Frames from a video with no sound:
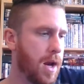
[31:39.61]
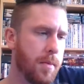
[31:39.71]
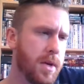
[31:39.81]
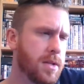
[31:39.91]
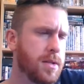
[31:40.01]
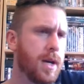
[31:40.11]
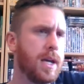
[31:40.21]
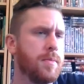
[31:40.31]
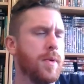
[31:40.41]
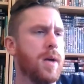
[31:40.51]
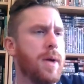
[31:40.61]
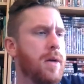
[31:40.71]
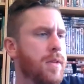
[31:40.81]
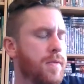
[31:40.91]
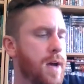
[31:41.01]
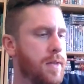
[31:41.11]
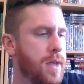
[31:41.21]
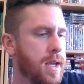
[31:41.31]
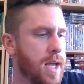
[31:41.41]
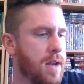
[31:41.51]
and I'm excited about the fact
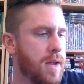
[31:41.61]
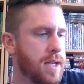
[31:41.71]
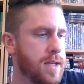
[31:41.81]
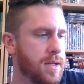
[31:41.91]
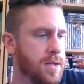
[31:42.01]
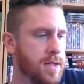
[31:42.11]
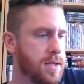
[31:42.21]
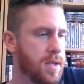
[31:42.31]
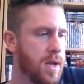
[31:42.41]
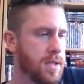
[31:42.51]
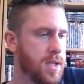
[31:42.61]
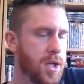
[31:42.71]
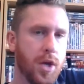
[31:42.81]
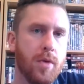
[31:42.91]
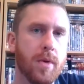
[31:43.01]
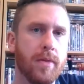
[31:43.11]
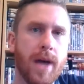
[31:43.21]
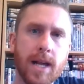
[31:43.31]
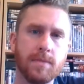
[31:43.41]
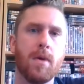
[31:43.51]
that, again, as a human,
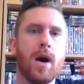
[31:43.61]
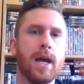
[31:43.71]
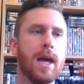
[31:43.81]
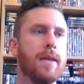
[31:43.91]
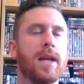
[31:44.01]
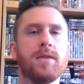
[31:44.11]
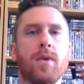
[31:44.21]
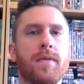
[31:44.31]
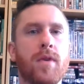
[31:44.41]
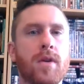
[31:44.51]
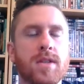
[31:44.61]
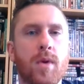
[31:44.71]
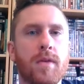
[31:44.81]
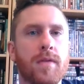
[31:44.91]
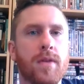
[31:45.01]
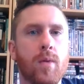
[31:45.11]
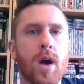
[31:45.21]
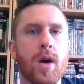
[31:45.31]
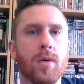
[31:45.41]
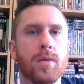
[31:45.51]
that's what I've got to offer the
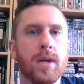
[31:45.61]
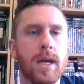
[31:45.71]
world.